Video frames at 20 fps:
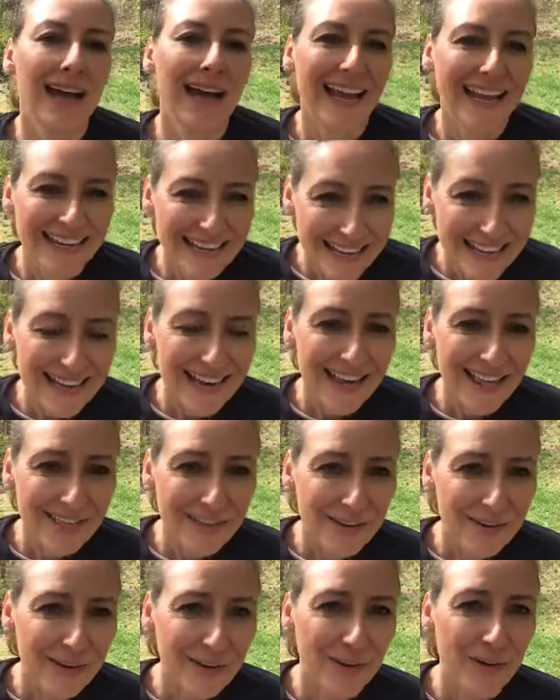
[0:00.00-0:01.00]

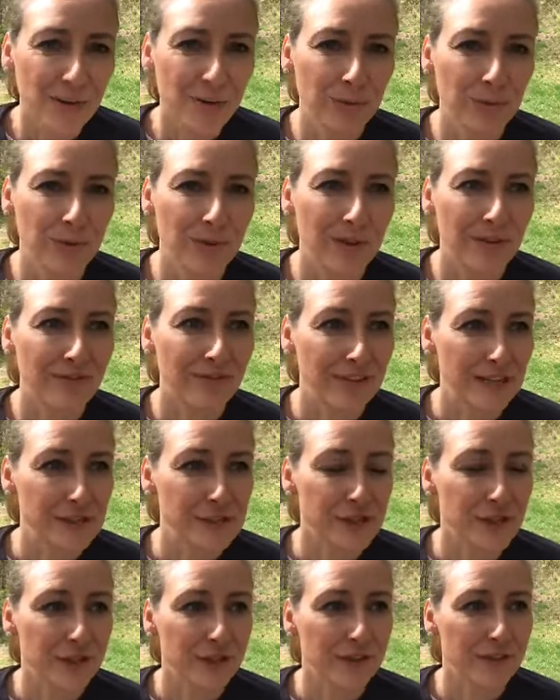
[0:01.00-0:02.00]
Another cool
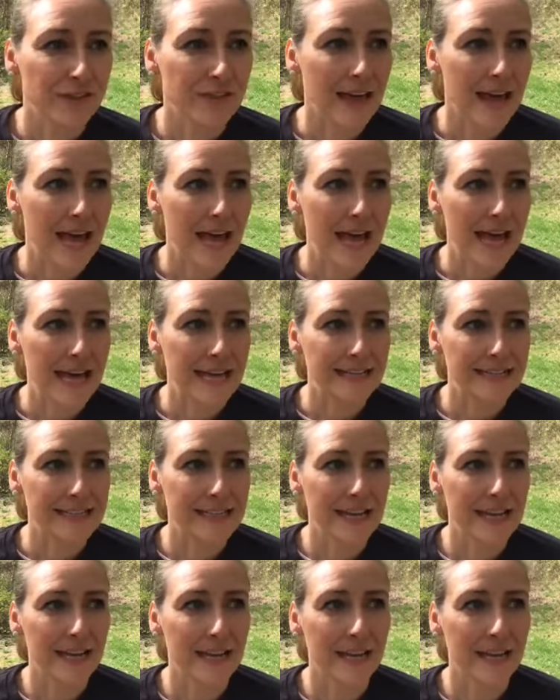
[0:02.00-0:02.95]
feature that